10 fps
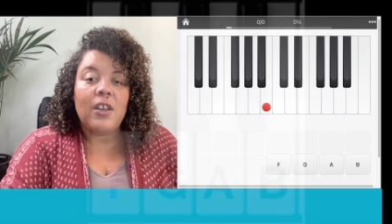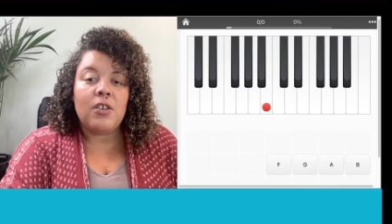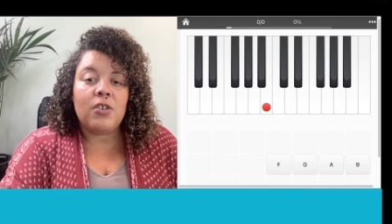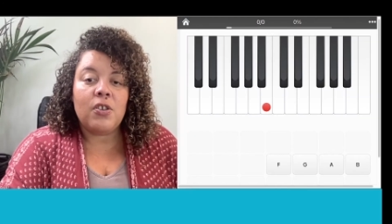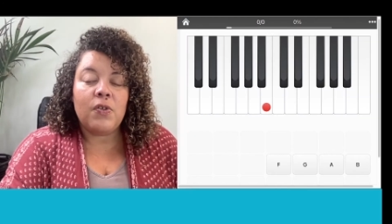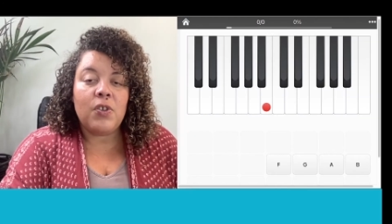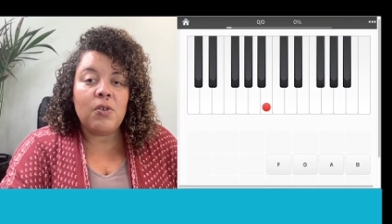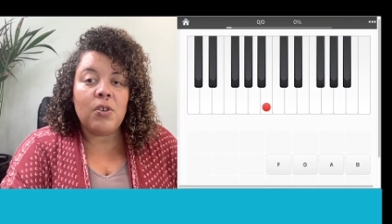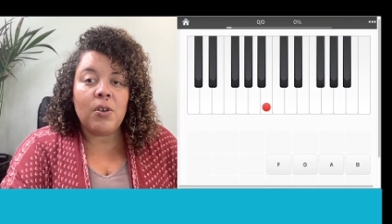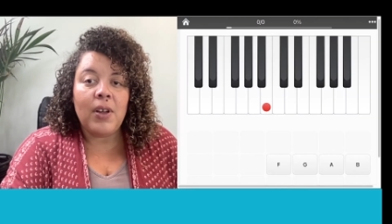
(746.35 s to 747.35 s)
So if
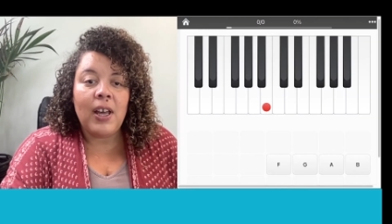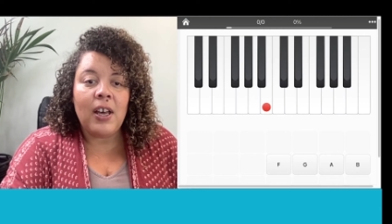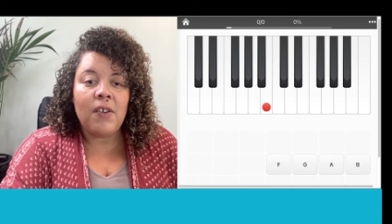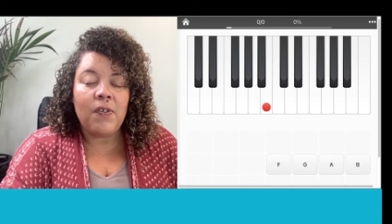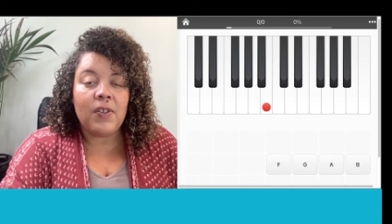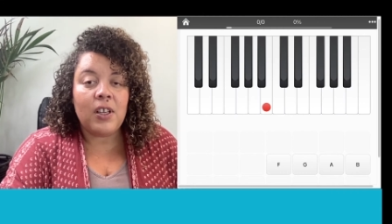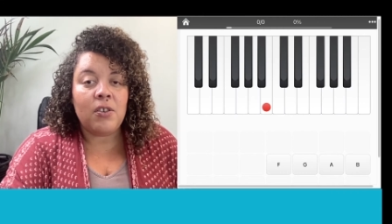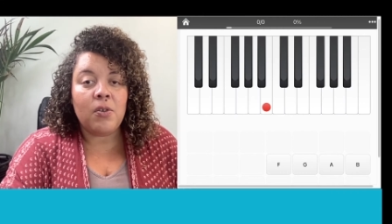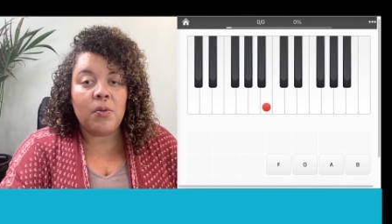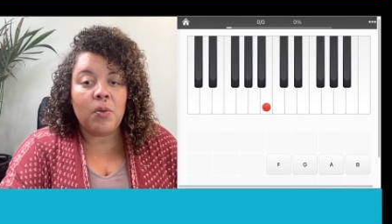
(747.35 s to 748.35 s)
you know F, then
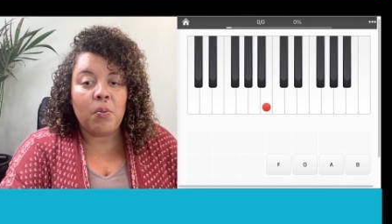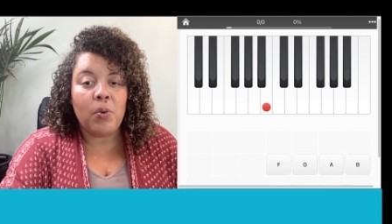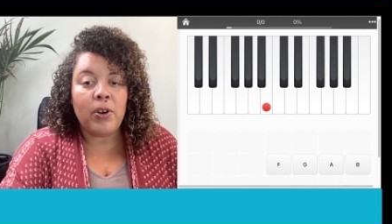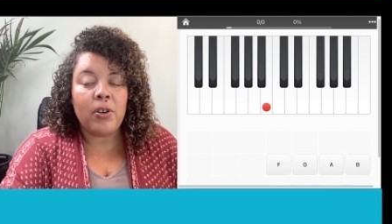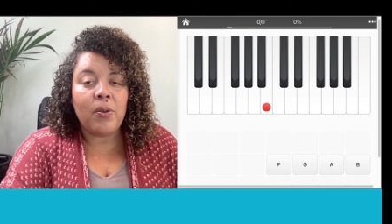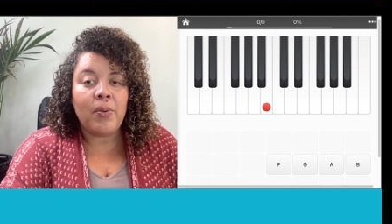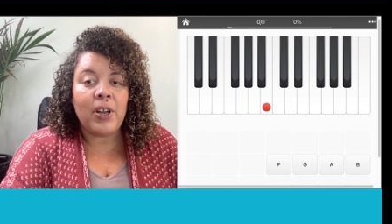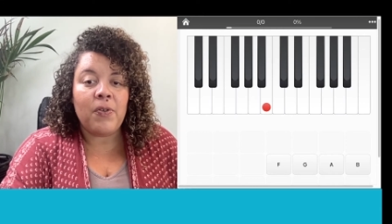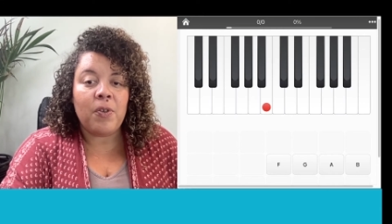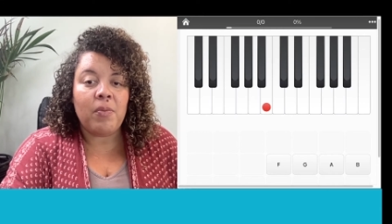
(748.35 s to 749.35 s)
you'll work your
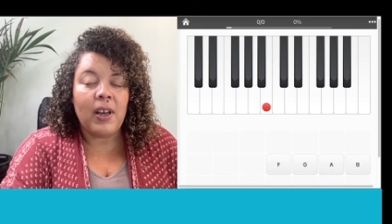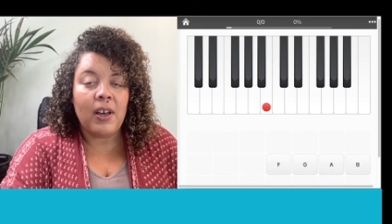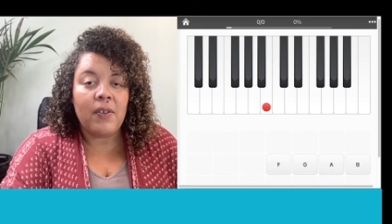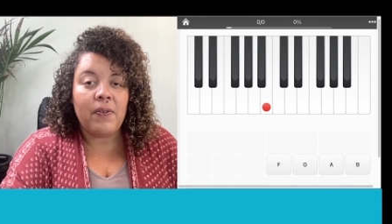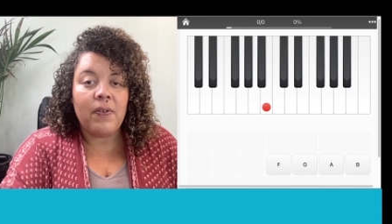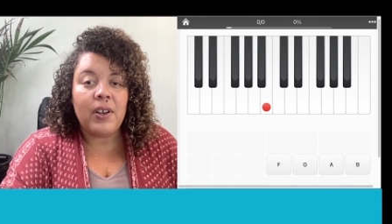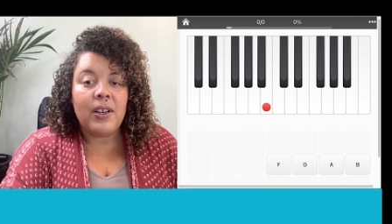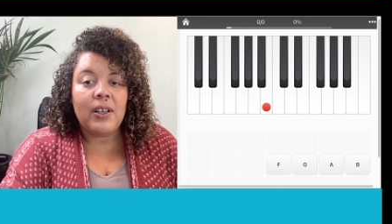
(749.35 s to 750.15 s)
way from F